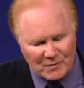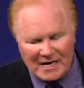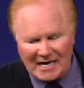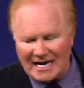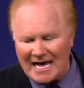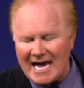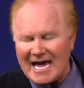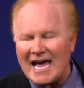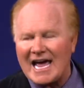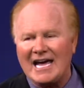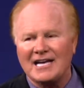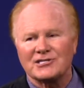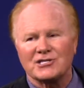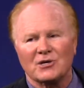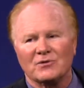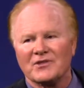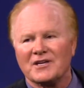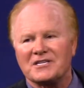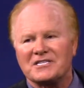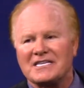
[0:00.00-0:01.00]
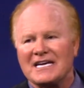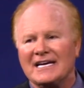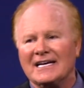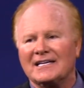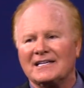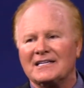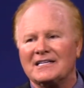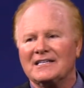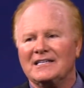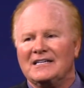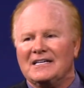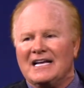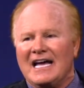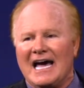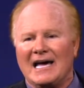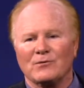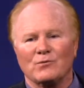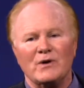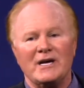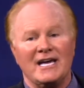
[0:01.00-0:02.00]
we lay hands on the sick
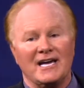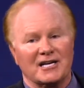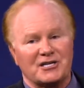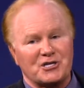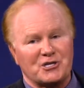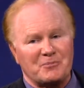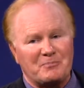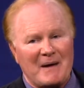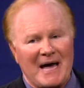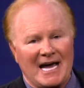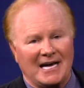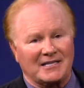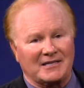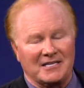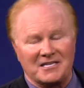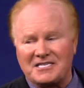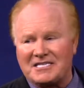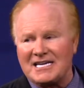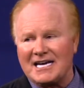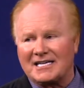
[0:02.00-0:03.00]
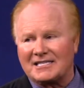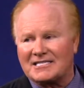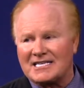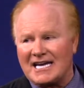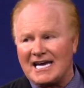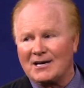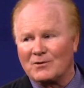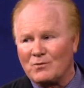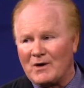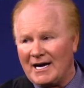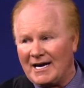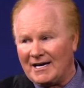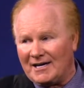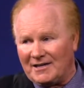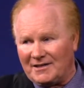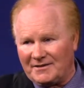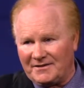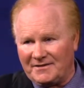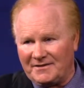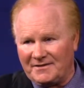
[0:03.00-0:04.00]
and we expect the sick to get well.